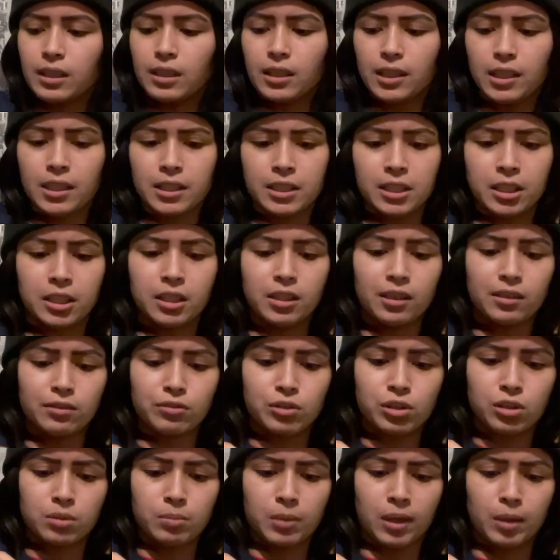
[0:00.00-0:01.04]
it's a
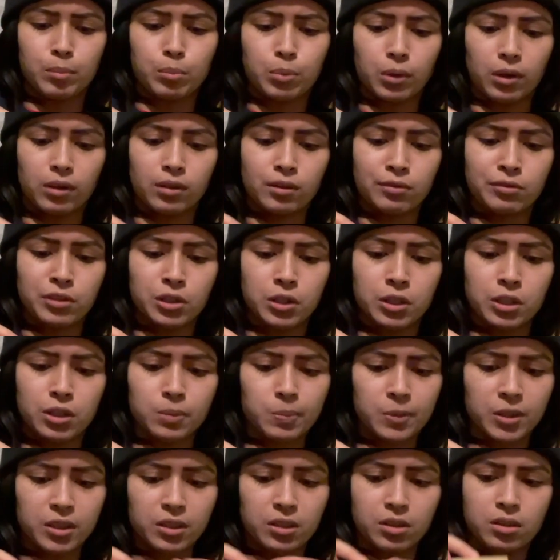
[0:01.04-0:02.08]
gift to my brother for
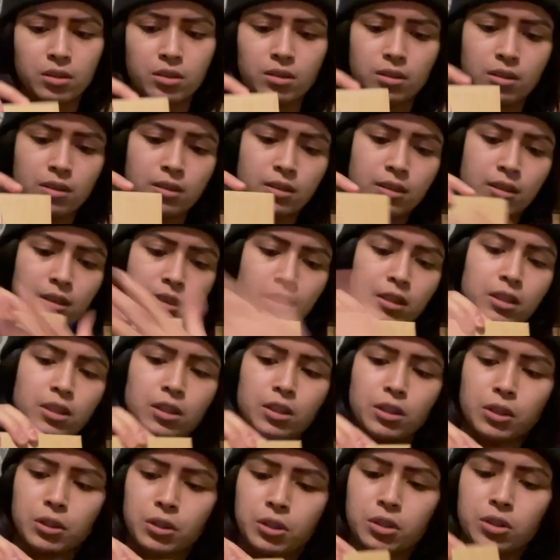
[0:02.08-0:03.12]
Christmas.
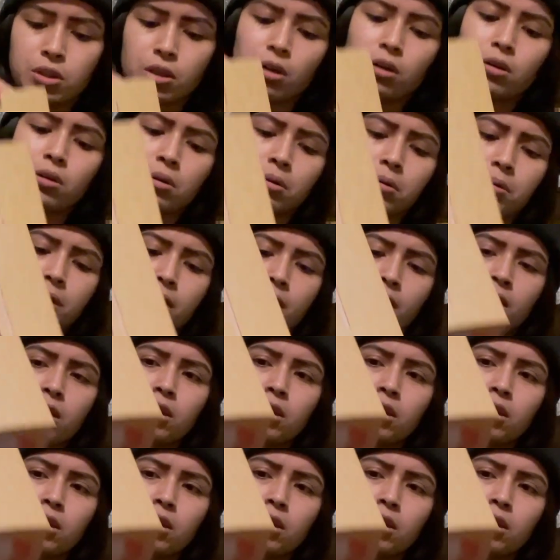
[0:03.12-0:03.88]
So he